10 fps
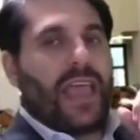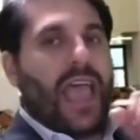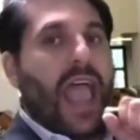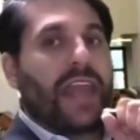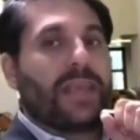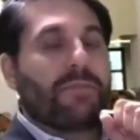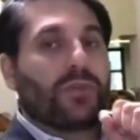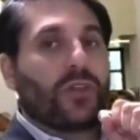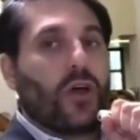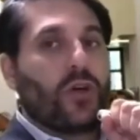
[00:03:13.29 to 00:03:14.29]
And he
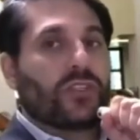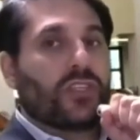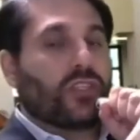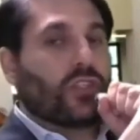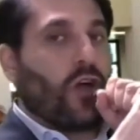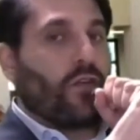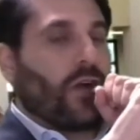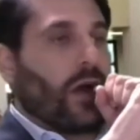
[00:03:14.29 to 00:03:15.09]
blows the shofar.